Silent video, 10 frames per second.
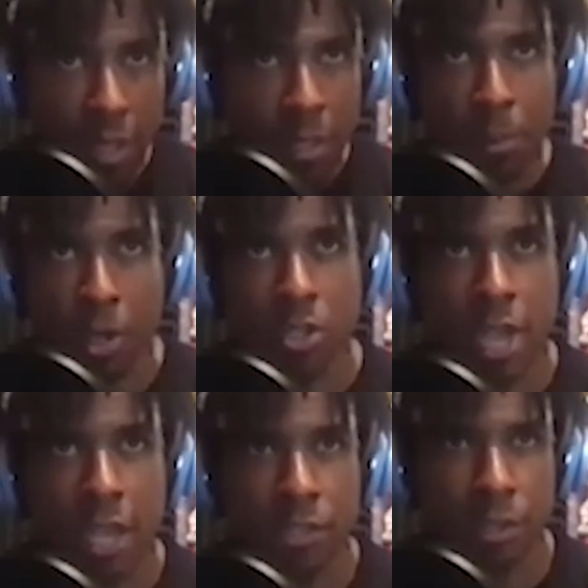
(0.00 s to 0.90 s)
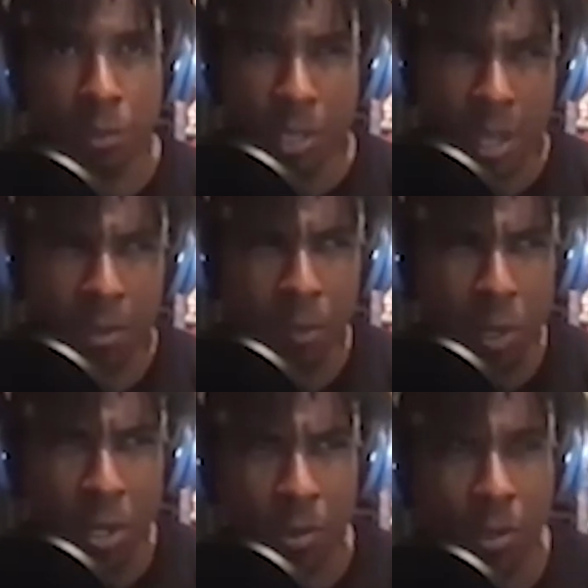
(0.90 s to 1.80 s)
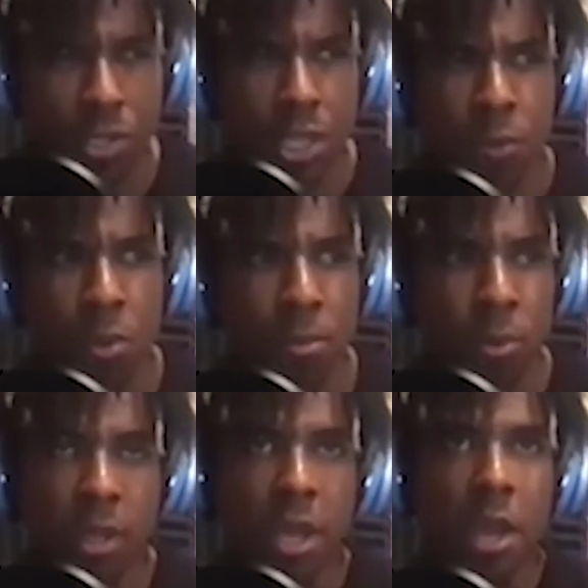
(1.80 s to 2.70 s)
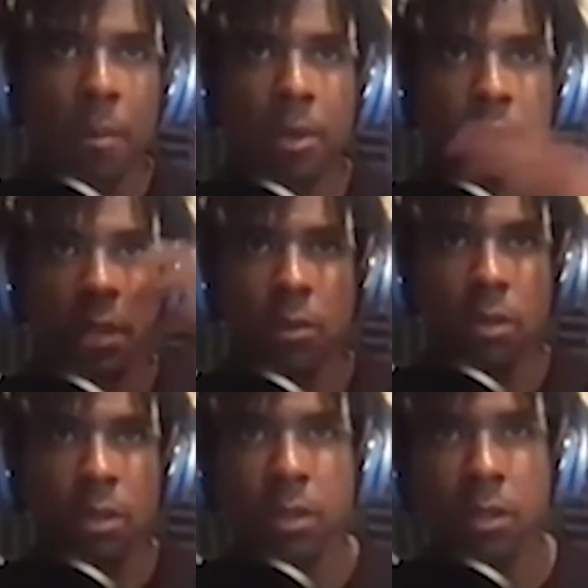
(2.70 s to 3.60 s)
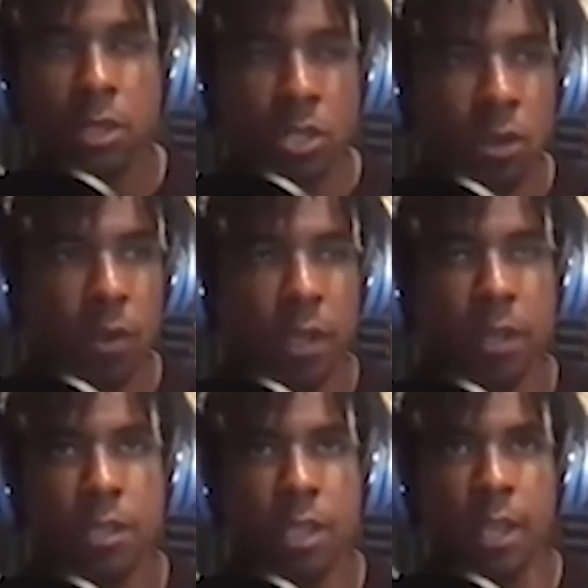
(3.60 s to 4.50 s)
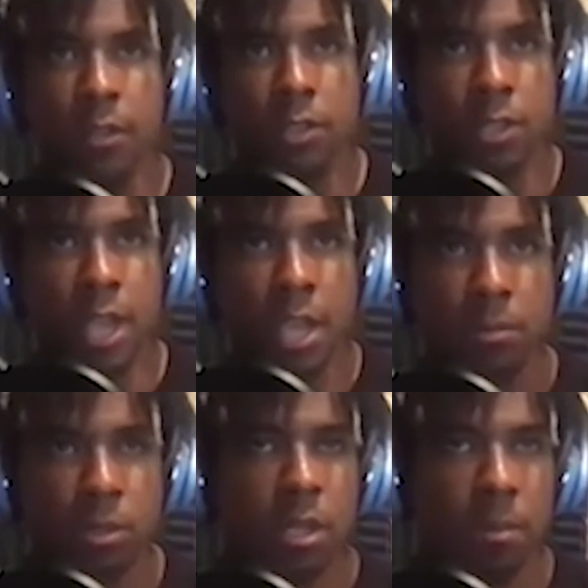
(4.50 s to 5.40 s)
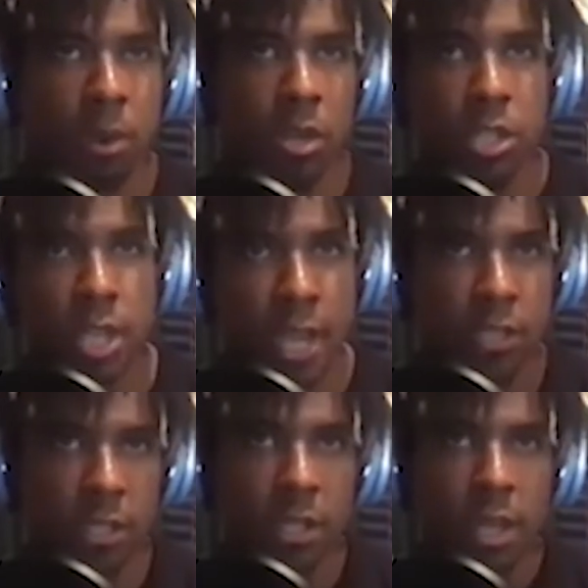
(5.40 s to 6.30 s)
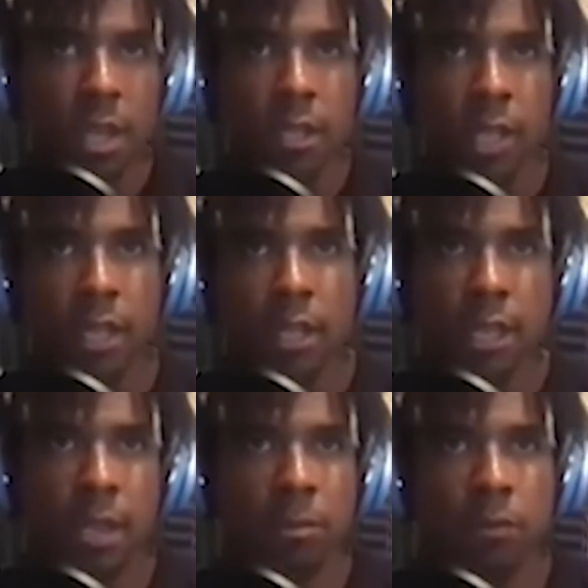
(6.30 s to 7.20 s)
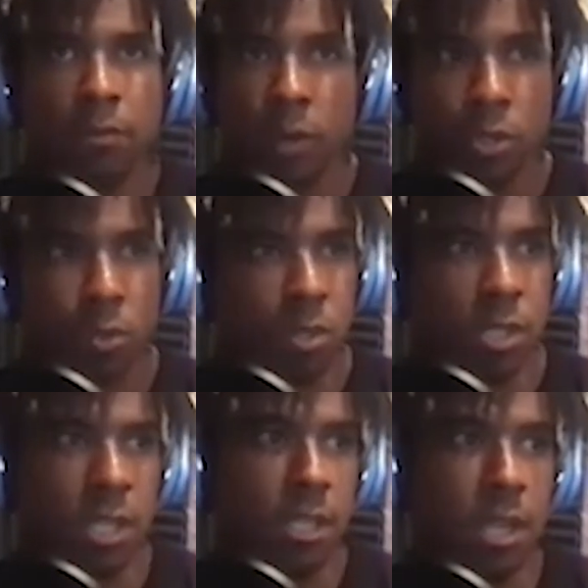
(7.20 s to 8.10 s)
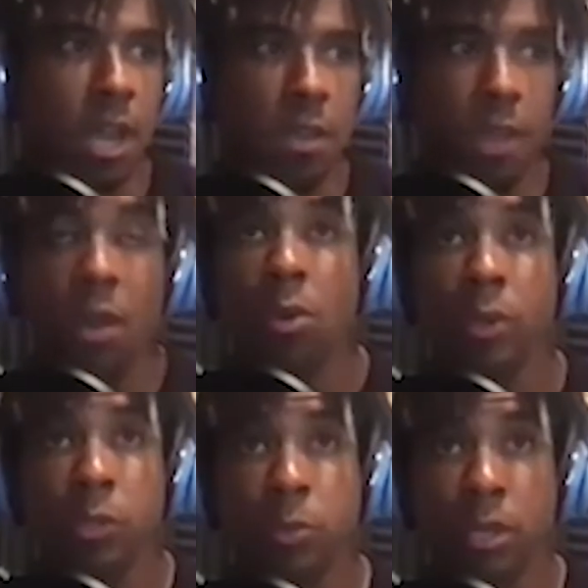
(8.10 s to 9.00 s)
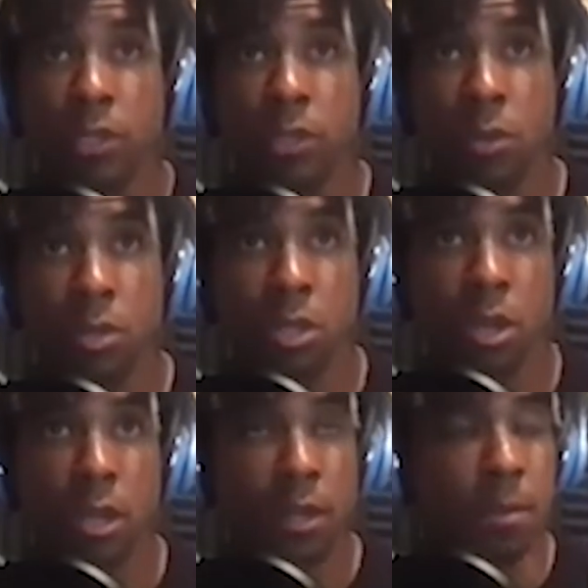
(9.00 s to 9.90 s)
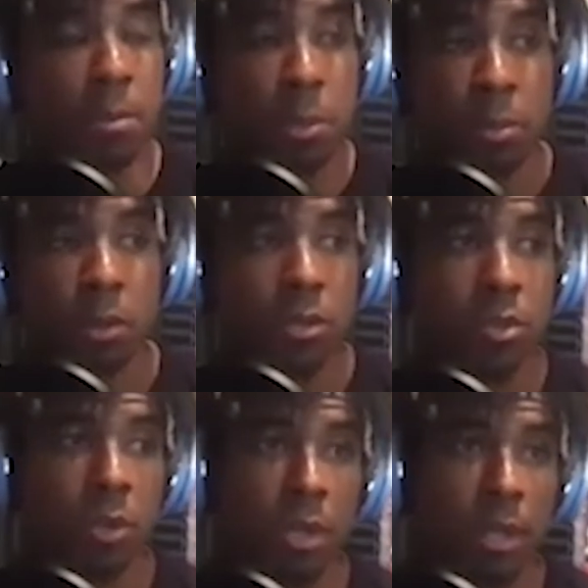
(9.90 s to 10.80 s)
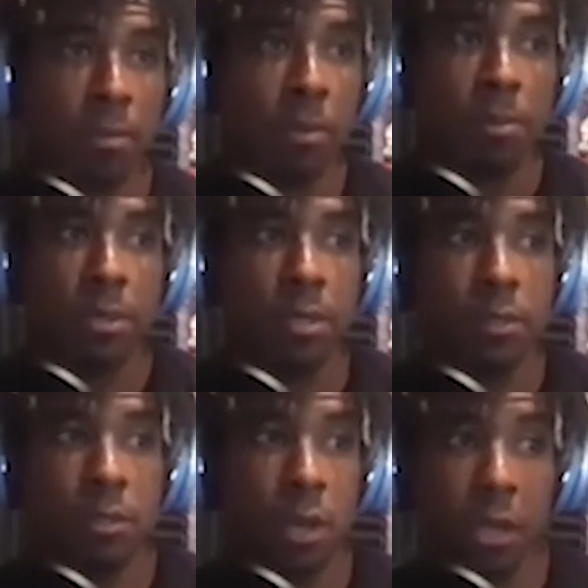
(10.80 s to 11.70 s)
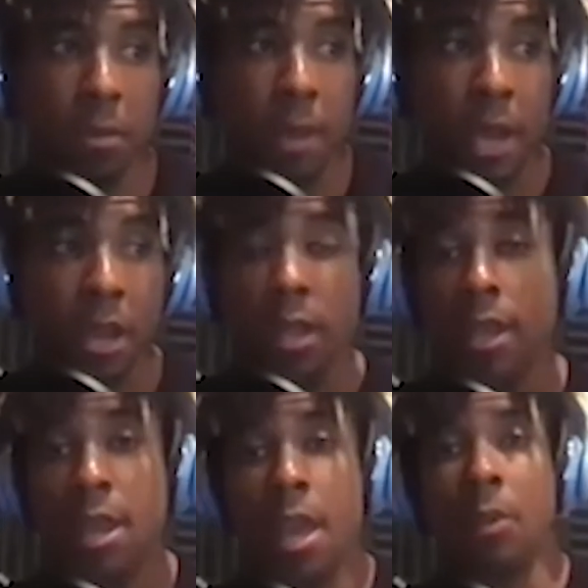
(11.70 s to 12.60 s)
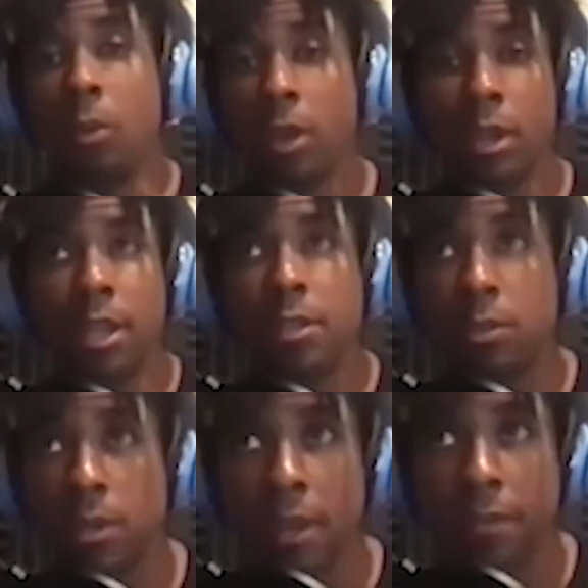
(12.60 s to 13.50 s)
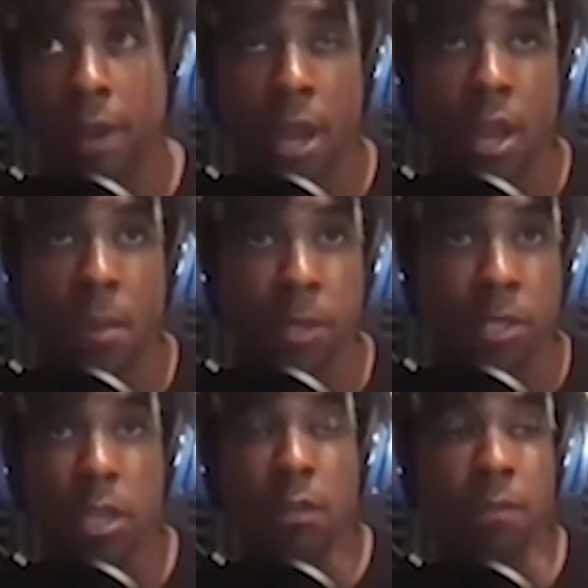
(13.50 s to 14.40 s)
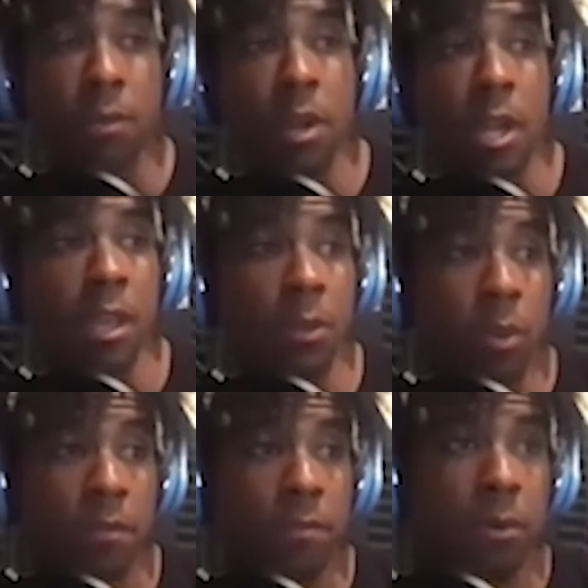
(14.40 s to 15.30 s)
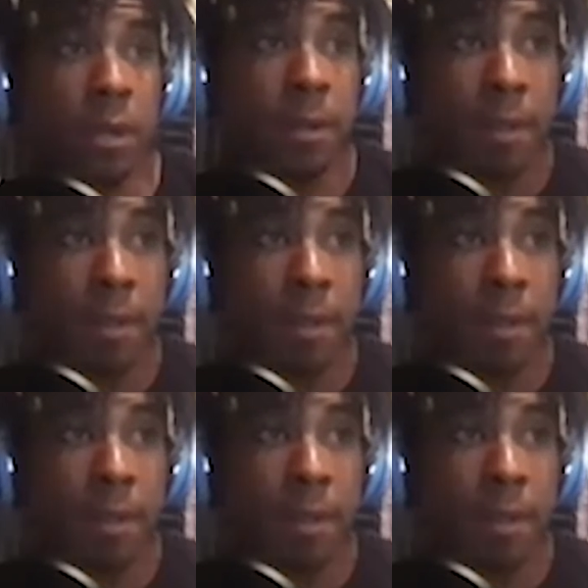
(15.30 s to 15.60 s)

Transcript: Mark Jackson. It was kind of weird, cringy at one point, but they were literally showing us, like, Tatum's son, Mark Jackson, late in the game, the virtual seats and how that whole experience goes on. People are enjoying it. People are talking about it, and we're going to get to do that Friday. I'm excited for it. I can't wait for it.